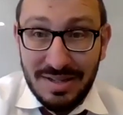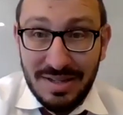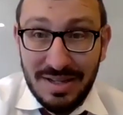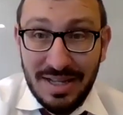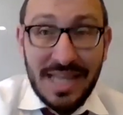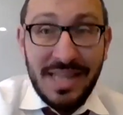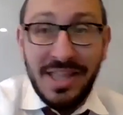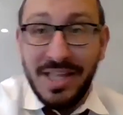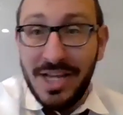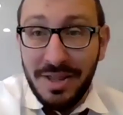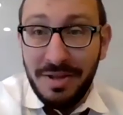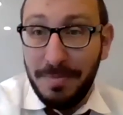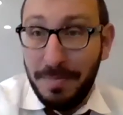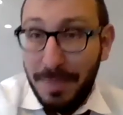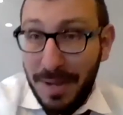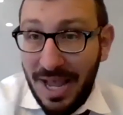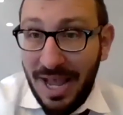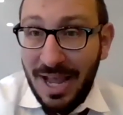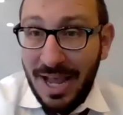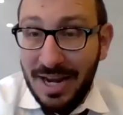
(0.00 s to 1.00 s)
in the other
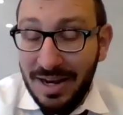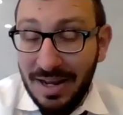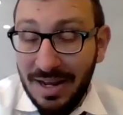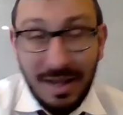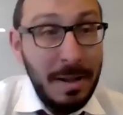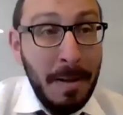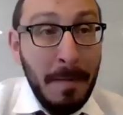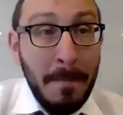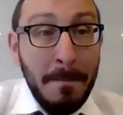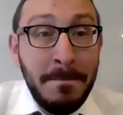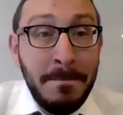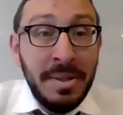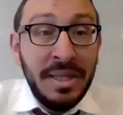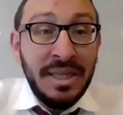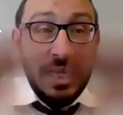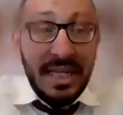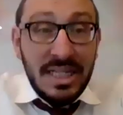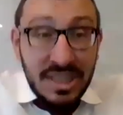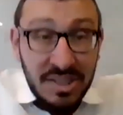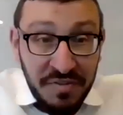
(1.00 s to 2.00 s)
pen,
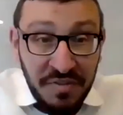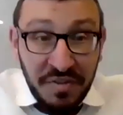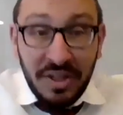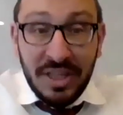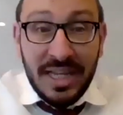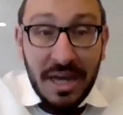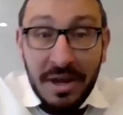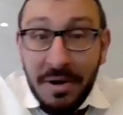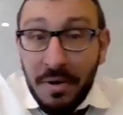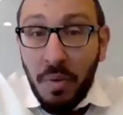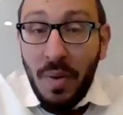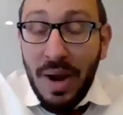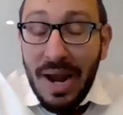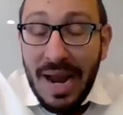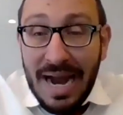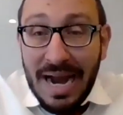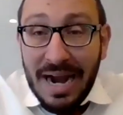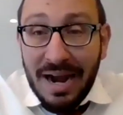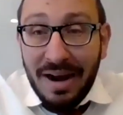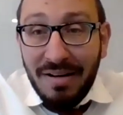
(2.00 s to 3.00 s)
blissfully
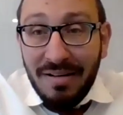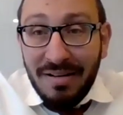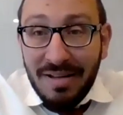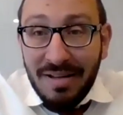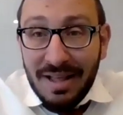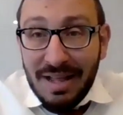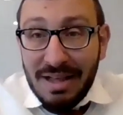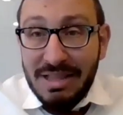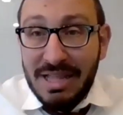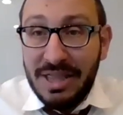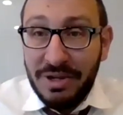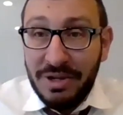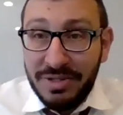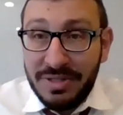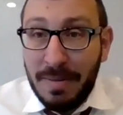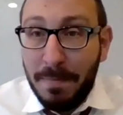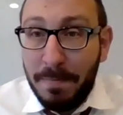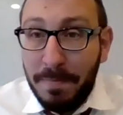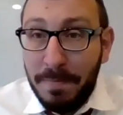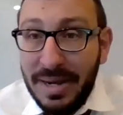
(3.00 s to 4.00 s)
unaware that there's
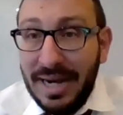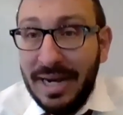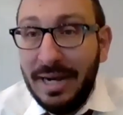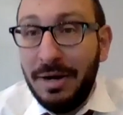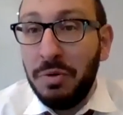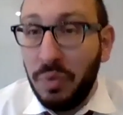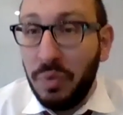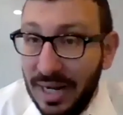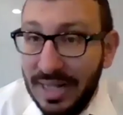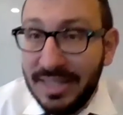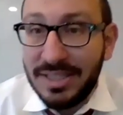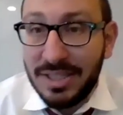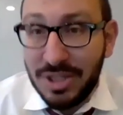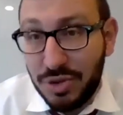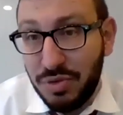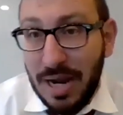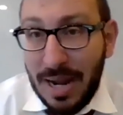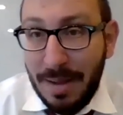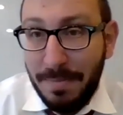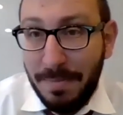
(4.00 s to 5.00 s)
a big red
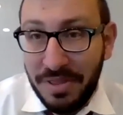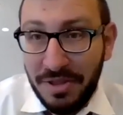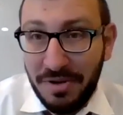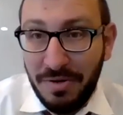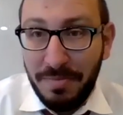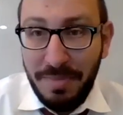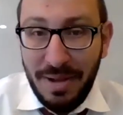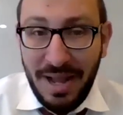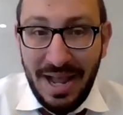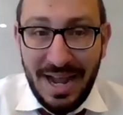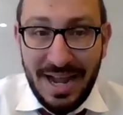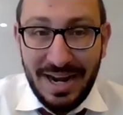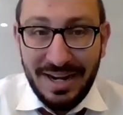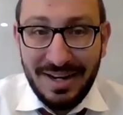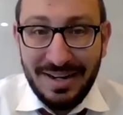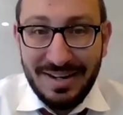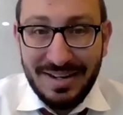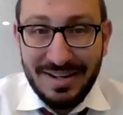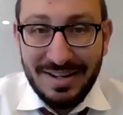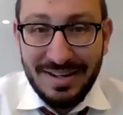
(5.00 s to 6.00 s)
stripe on their back
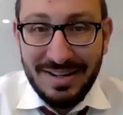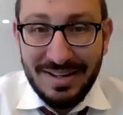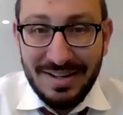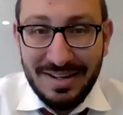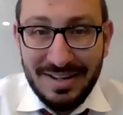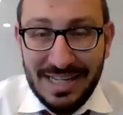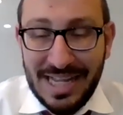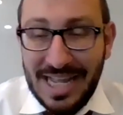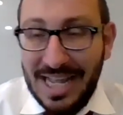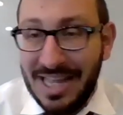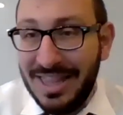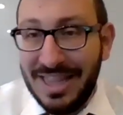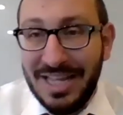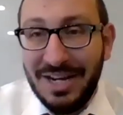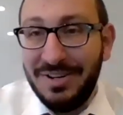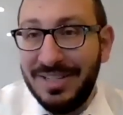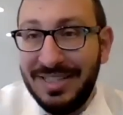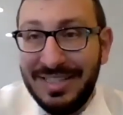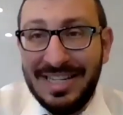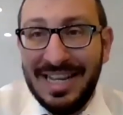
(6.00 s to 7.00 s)
and
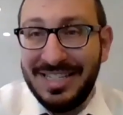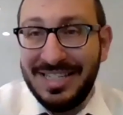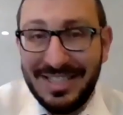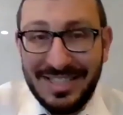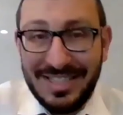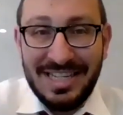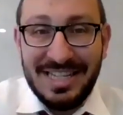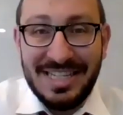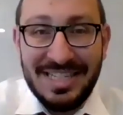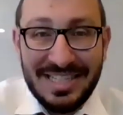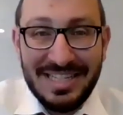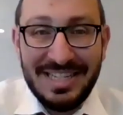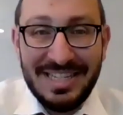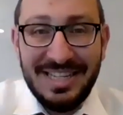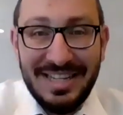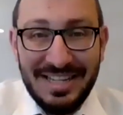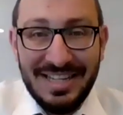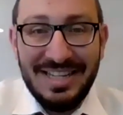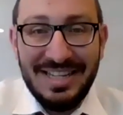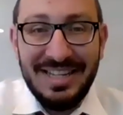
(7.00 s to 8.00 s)
they're destined
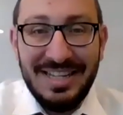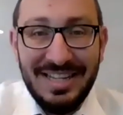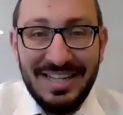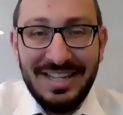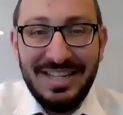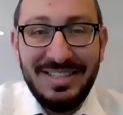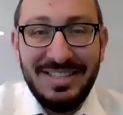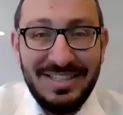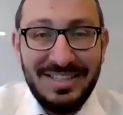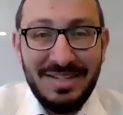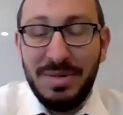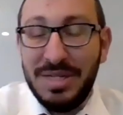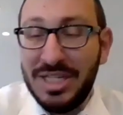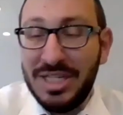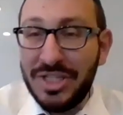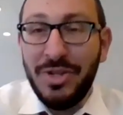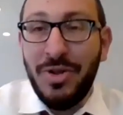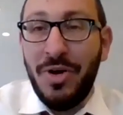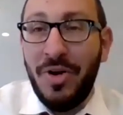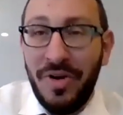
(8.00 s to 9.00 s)
to be
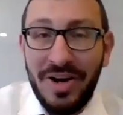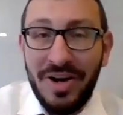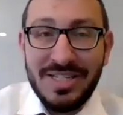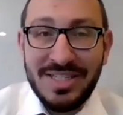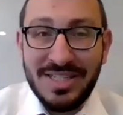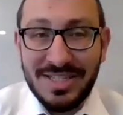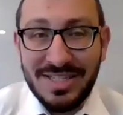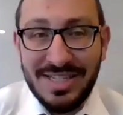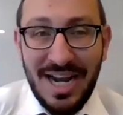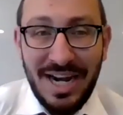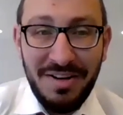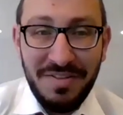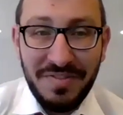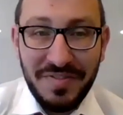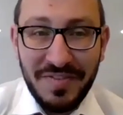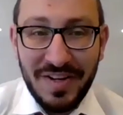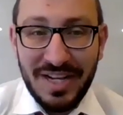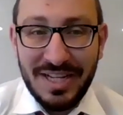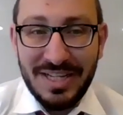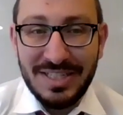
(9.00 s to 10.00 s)
slaughtered as
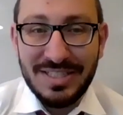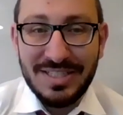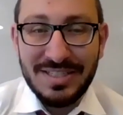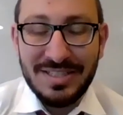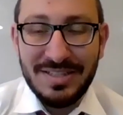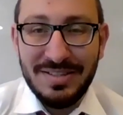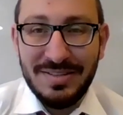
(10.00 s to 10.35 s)
sacrifice.